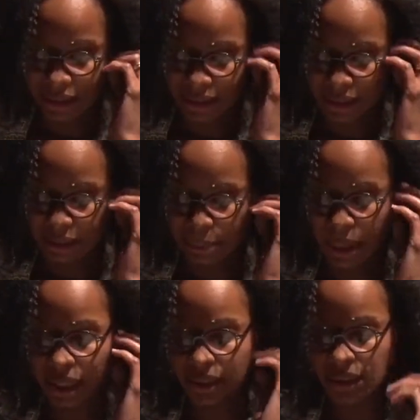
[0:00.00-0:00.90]
An
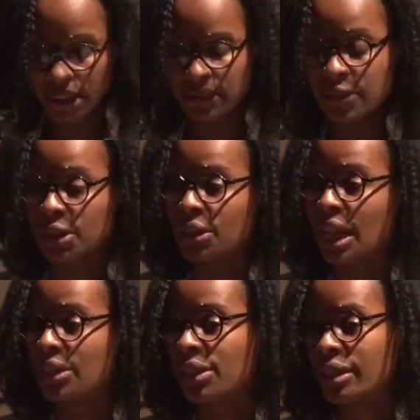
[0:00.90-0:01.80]
apology for
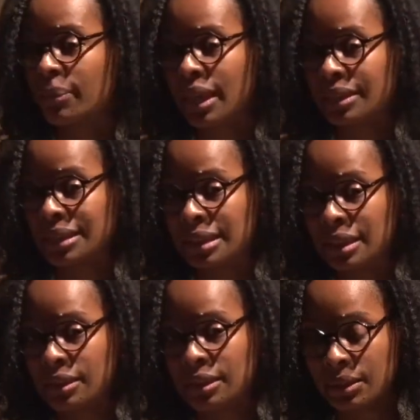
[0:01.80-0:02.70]
trashing
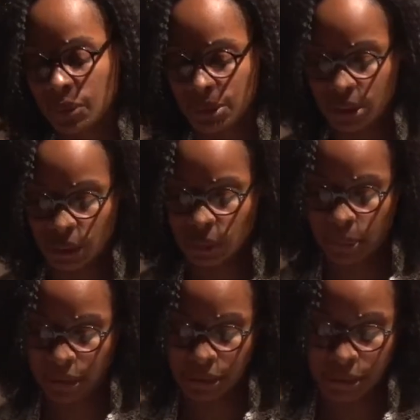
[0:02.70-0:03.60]
magazines in which you
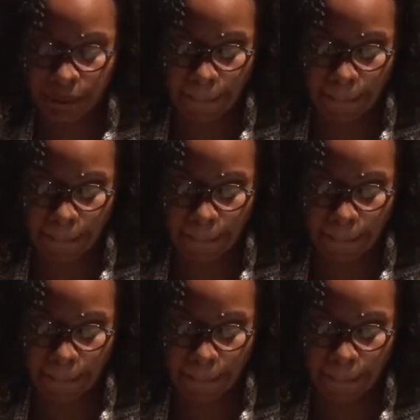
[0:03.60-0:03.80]
appear.